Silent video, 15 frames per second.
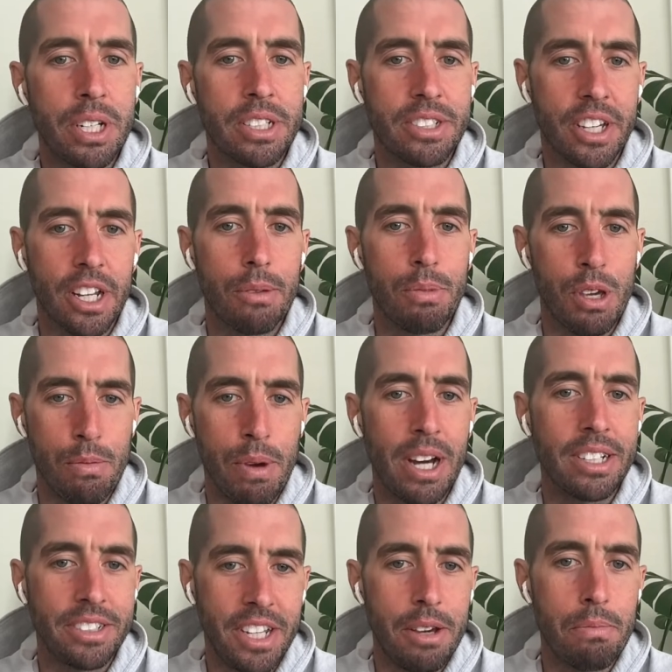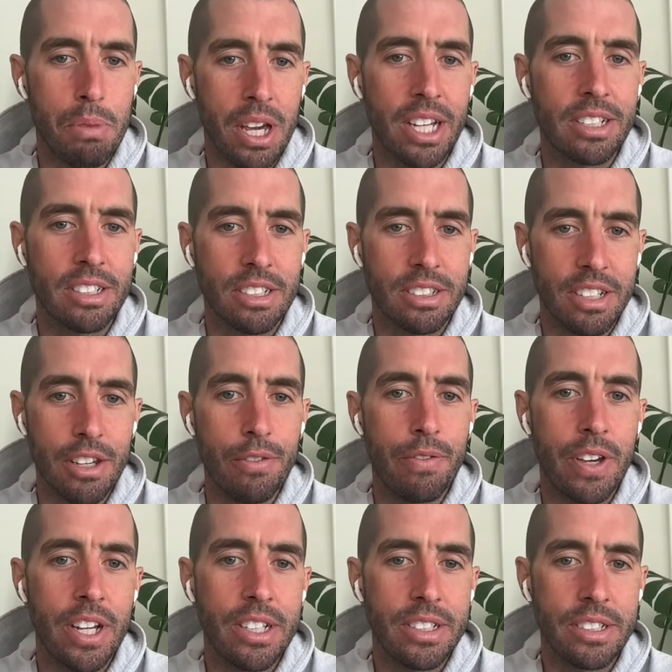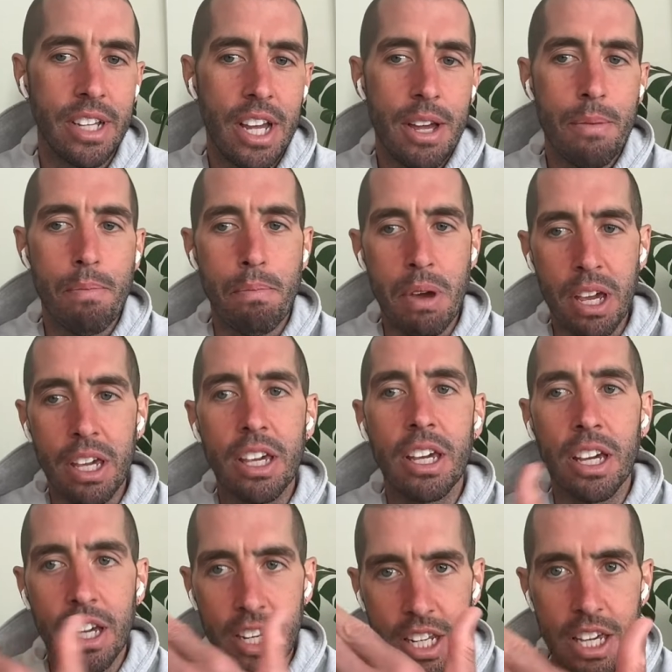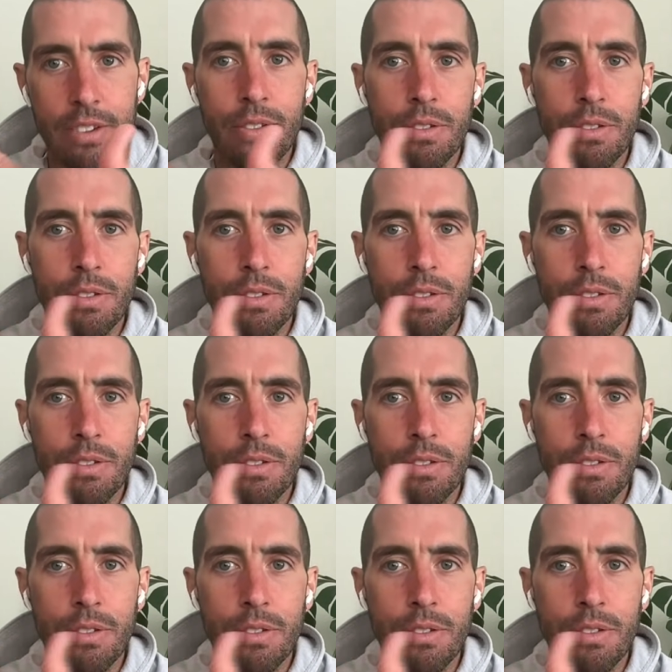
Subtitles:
but it's going to be about Tim Banks' defense making an